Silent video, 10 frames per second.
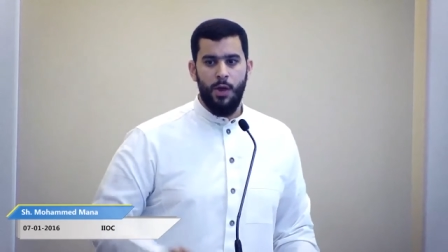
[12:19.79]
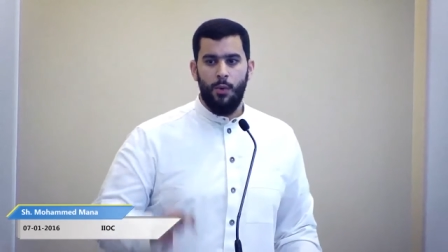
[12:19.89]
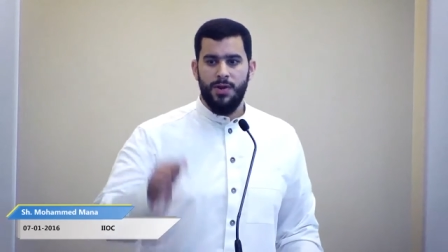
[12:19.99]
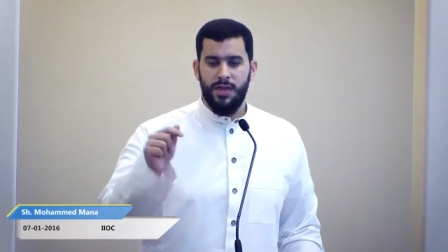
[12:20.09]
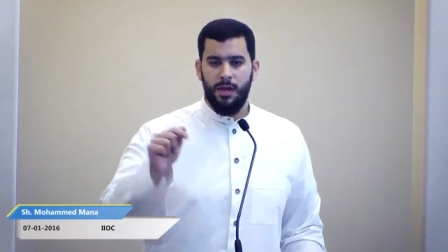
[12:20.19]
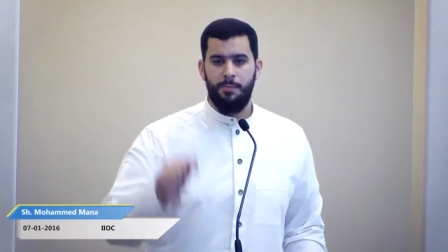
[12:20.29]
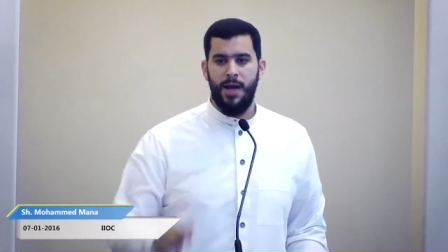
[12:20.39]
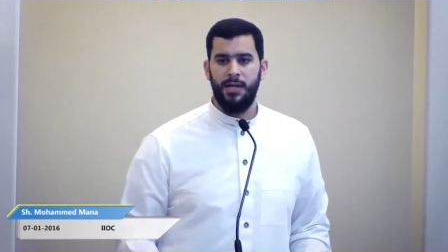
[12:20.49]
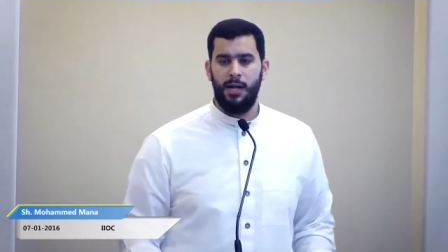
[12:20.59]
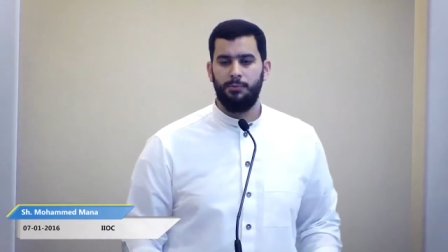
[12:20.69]
When the
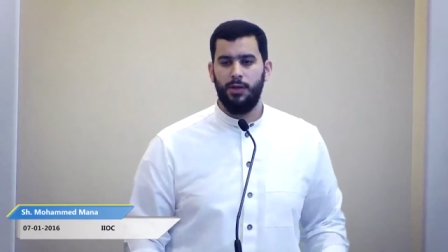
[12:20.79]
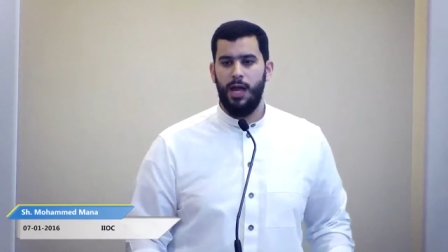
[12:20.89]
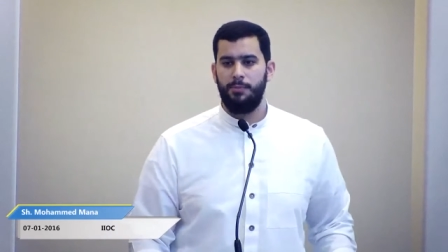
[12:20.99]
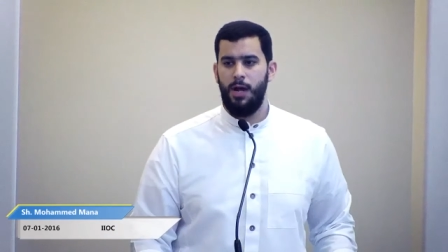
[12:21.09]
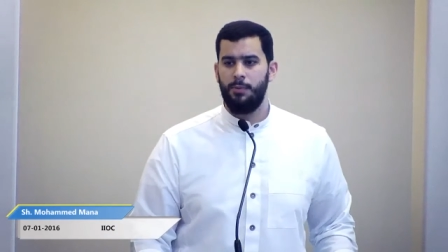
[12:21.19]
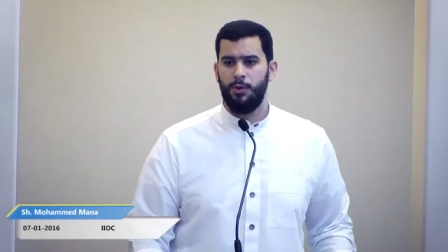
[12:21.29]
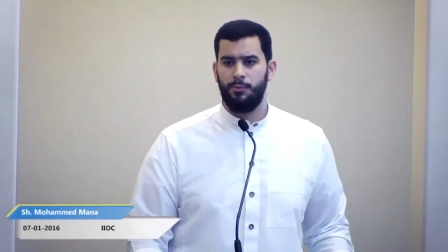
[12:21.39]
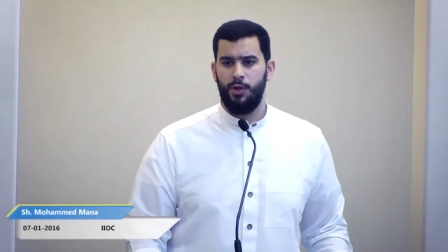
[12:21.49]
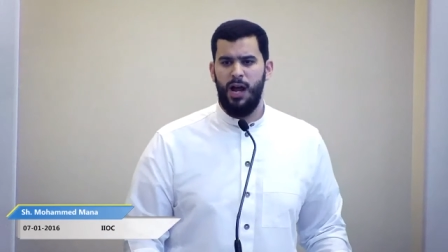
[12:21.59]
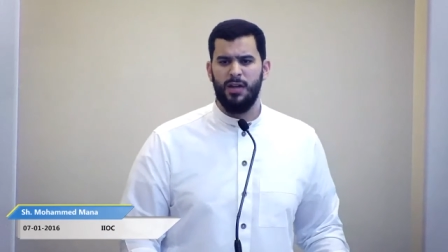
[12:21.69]
companion Abdullah ibn Amr
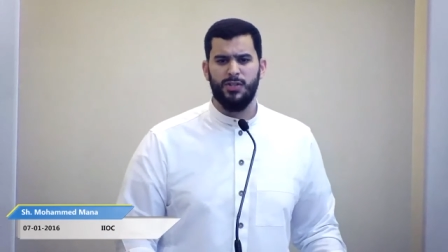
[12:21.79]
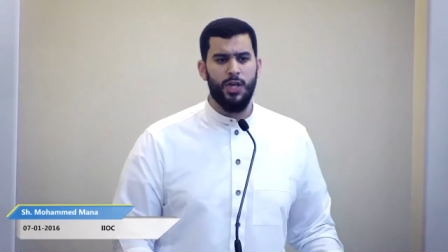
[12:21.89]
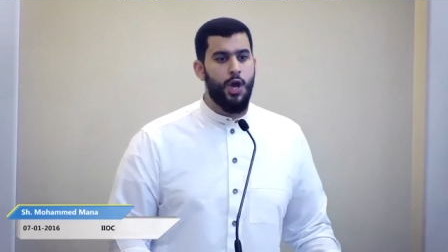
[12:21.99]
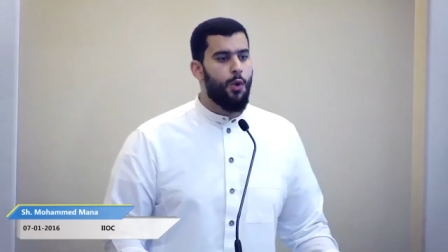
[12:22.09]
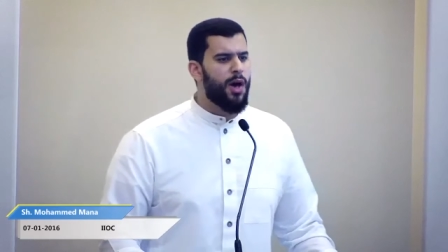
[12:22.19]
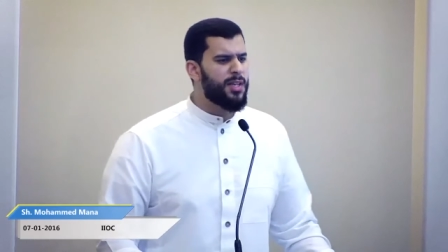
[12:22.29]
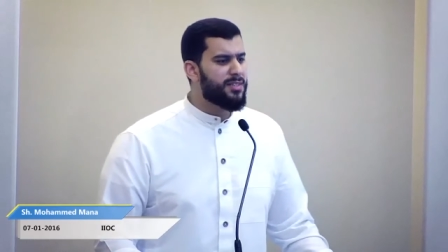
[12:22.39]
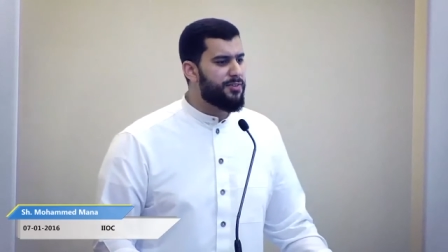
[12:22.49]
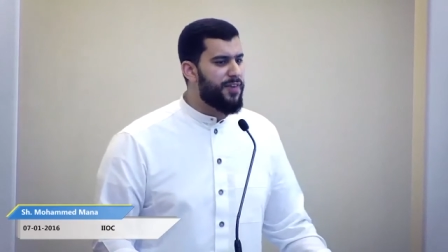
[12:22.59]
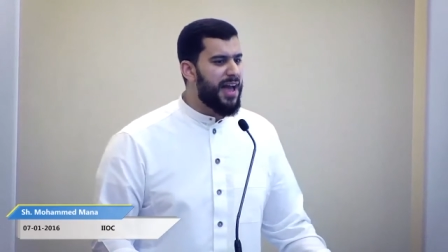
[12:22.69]
ibn As wanted
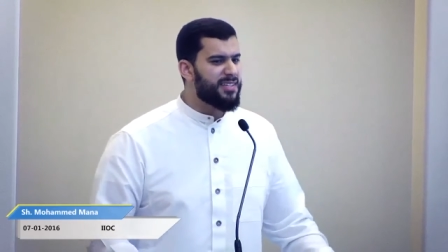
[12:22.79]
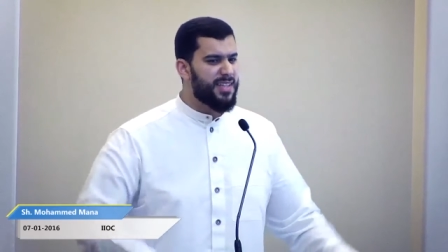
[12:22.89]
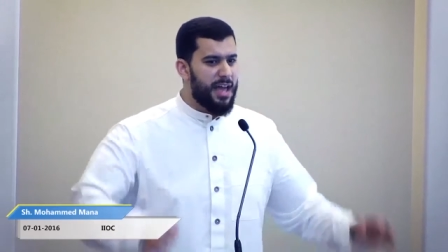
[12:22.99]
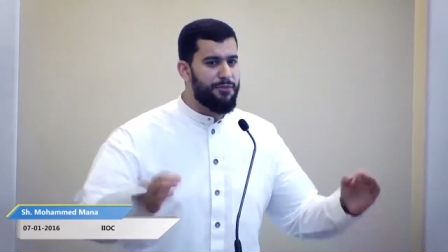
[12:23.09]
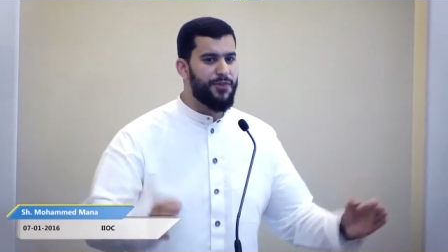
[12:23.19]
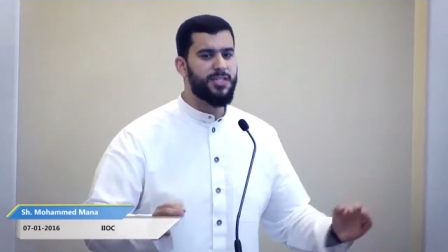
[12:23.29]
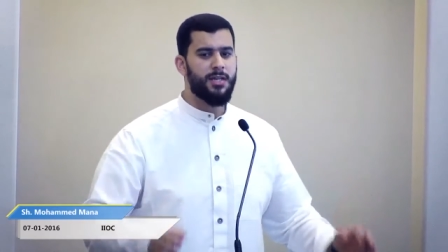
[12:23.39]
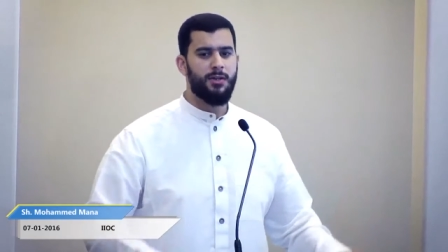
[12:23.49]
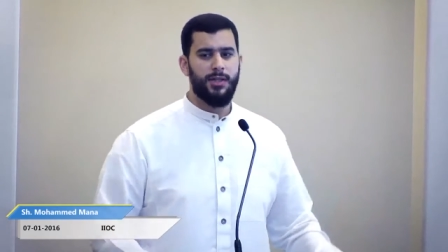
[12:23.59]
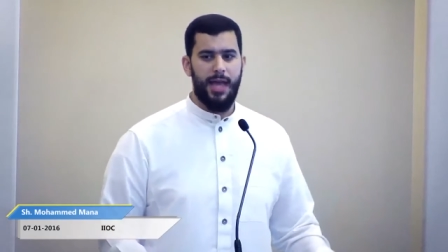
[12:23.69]
to fast every
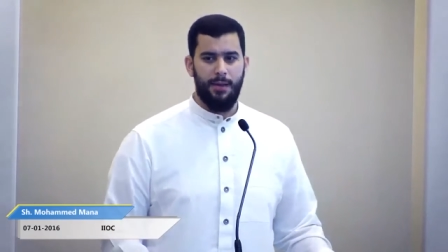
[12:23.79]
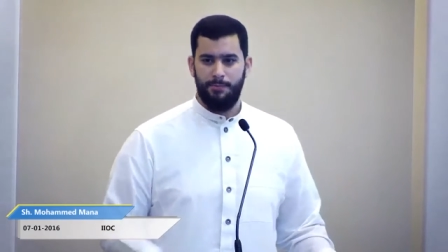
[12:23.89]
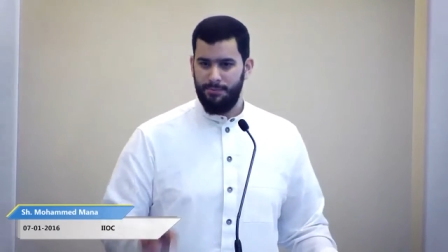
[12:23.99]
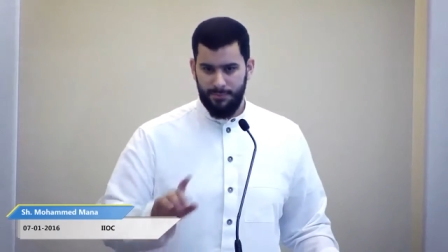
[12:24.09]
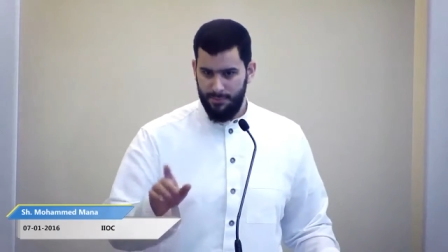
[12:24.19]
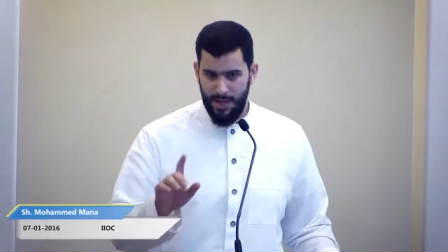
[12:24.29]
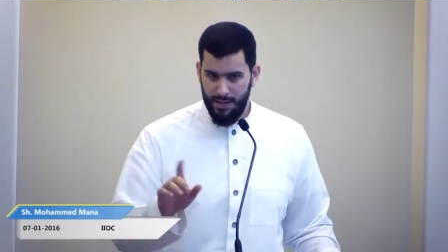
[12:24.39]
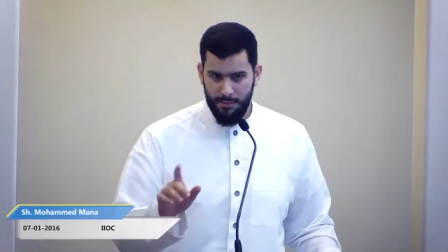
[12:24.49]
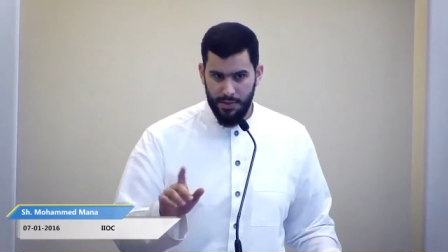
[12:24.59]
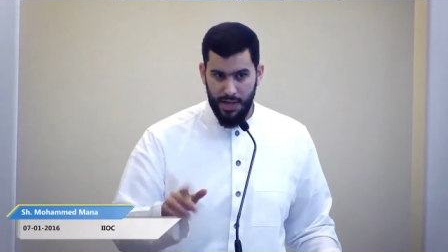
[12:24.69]
single day, not
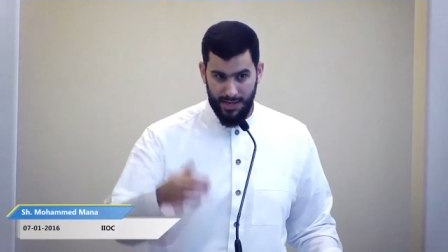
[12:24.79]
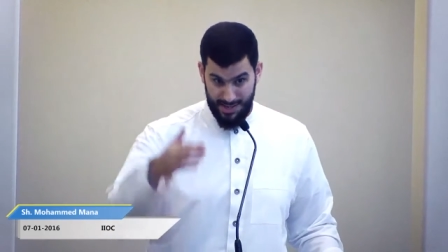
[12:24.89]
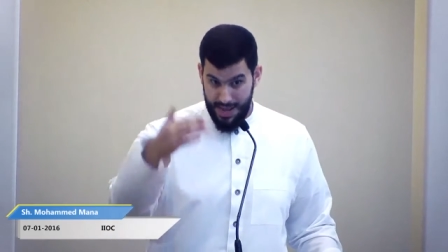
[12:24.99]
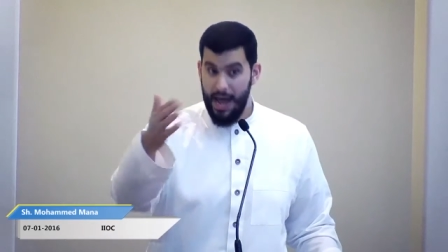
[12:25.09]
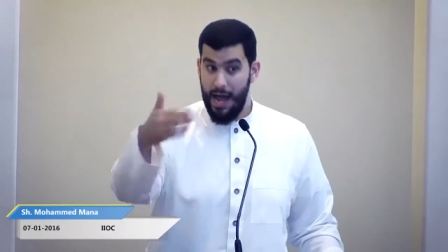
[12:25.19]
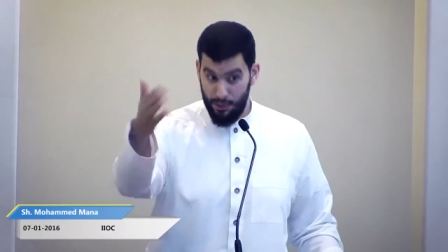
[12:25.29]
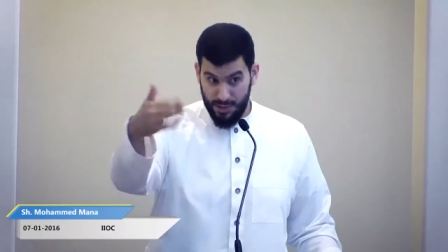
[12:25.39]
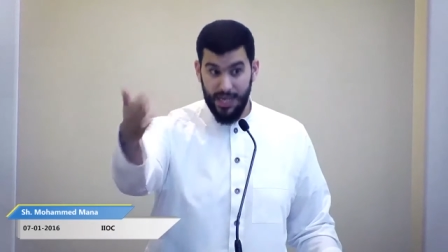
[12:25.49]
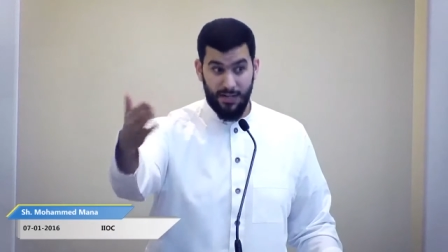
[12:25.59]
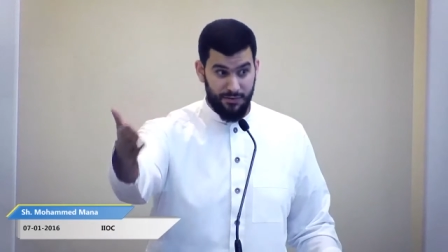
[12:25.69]
Ramadan,
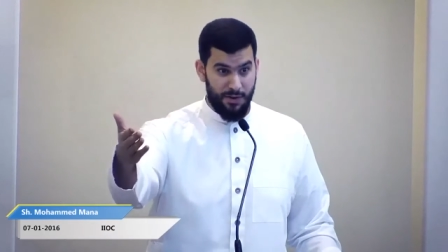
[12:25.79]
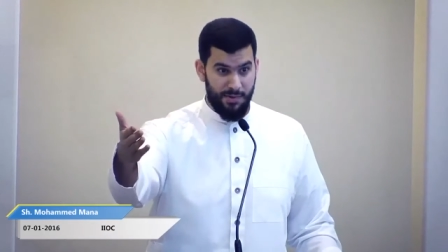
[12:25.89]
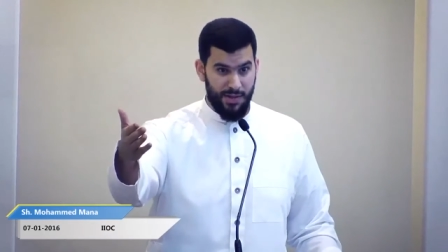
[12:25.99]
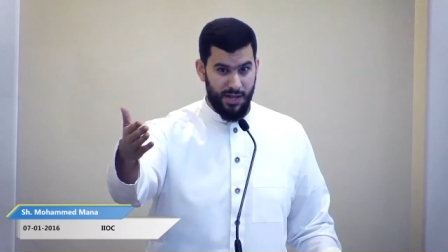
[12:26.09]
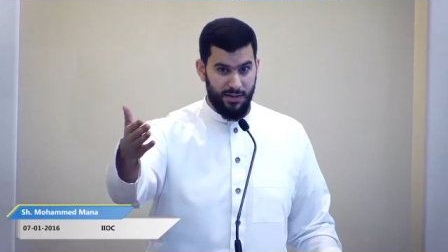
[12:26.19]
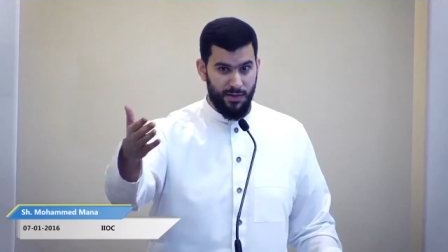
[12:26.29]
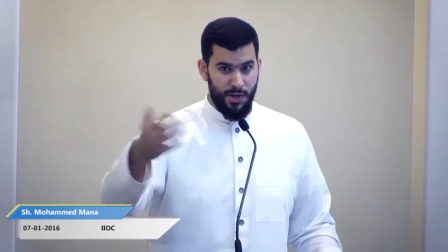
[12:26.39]
outside of Ramadan.